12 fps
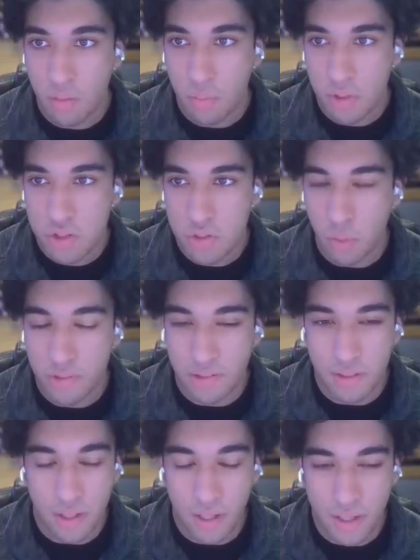which
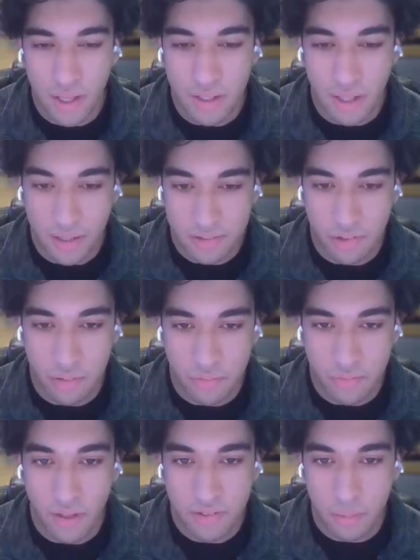wasn't, again, like, so
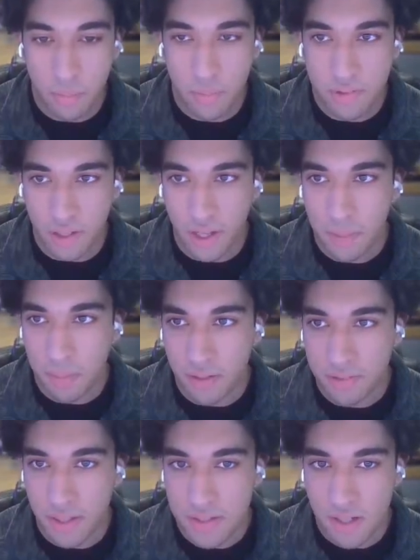the first one was an A
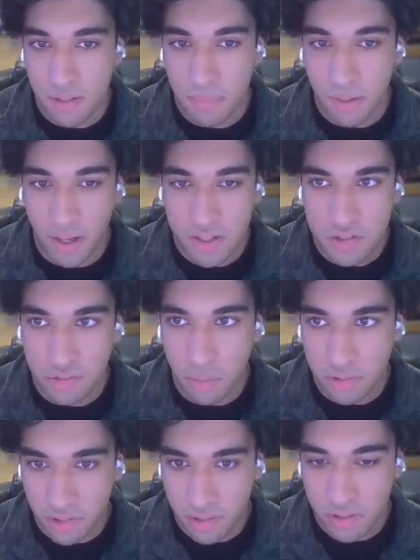plus setup, but I just
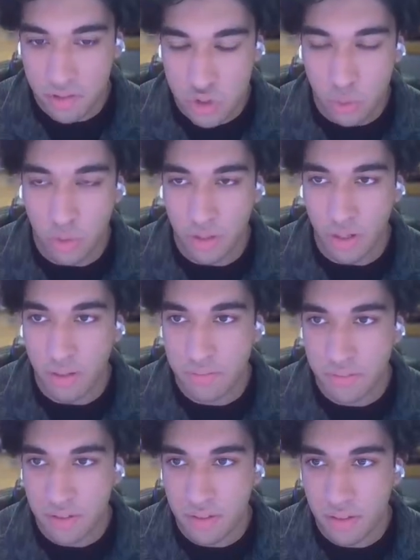wasn't sure
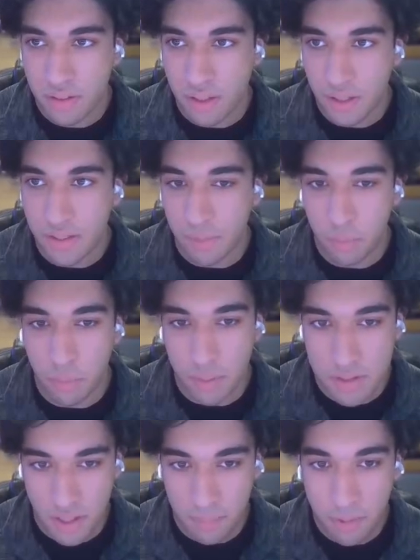enough at that
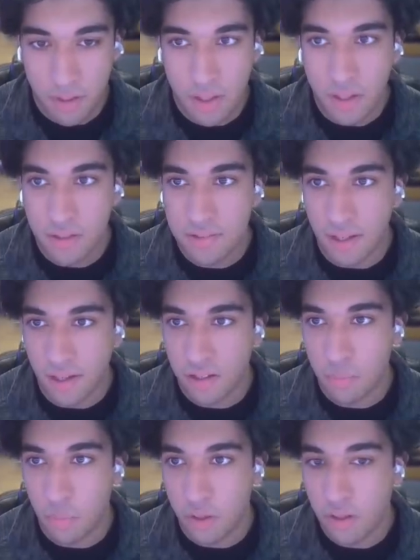moment in time.
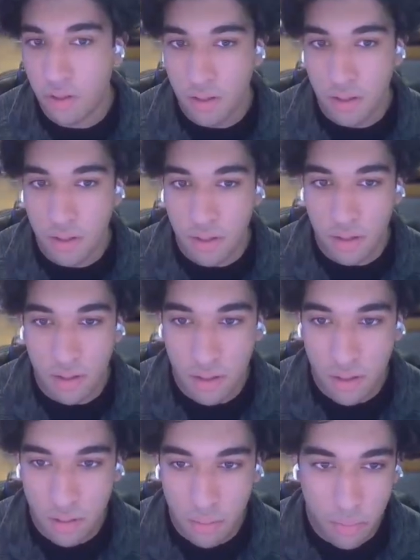Second one
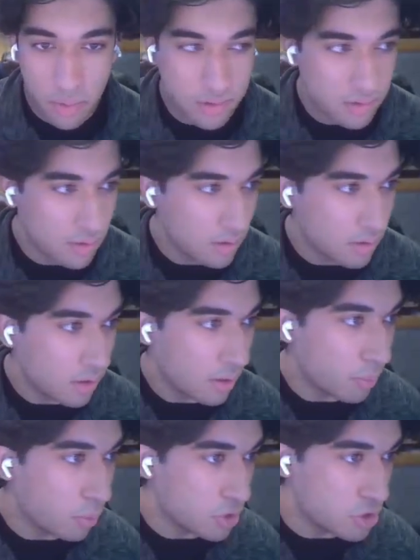was
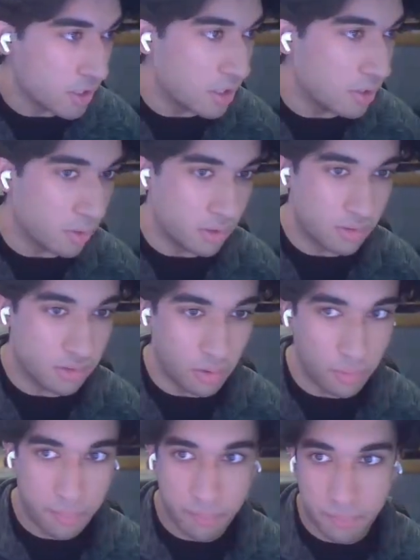a more tricky one.
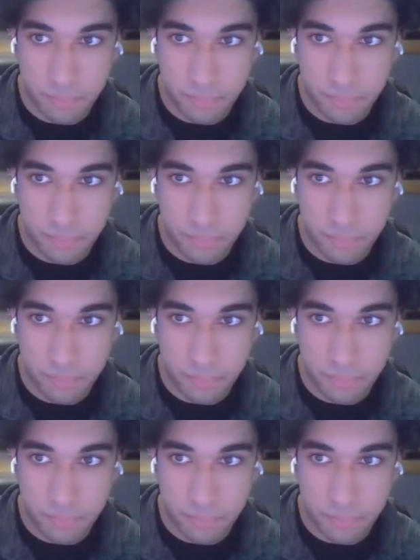So